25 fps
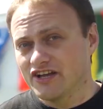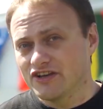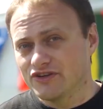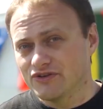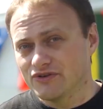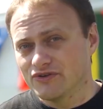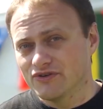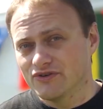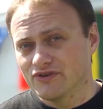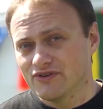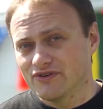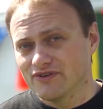tell
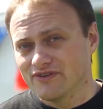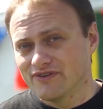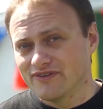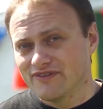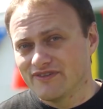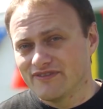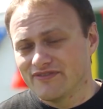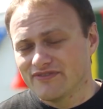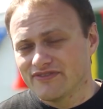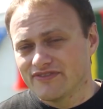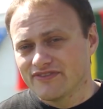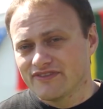
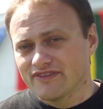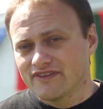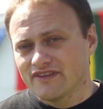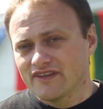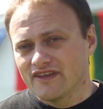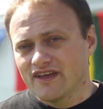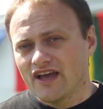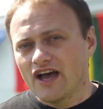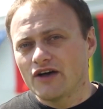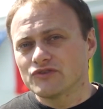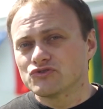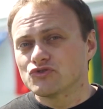
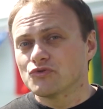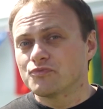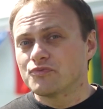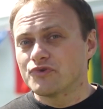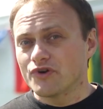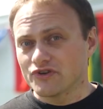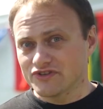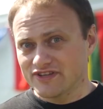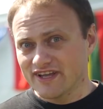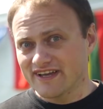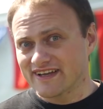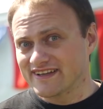you how to
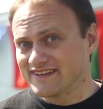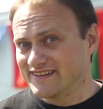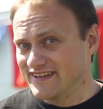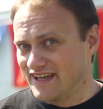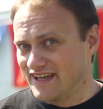protect